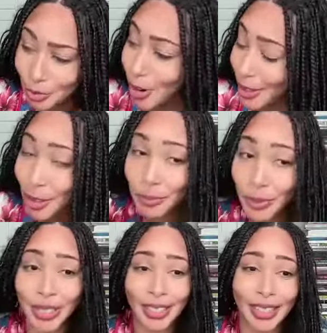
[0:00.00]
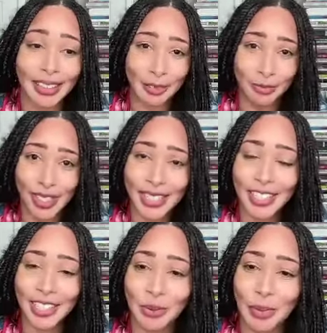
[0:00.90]
read the book and they
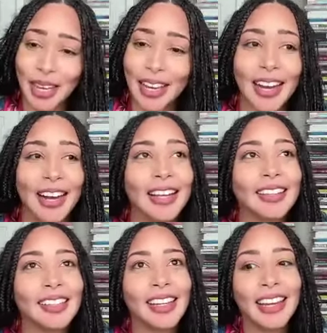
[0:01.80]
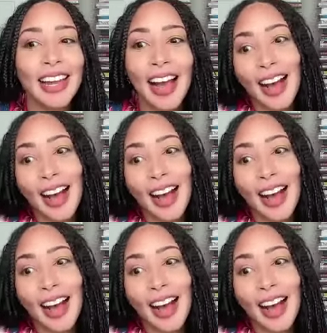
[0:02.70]
visited Jamaica and they're like,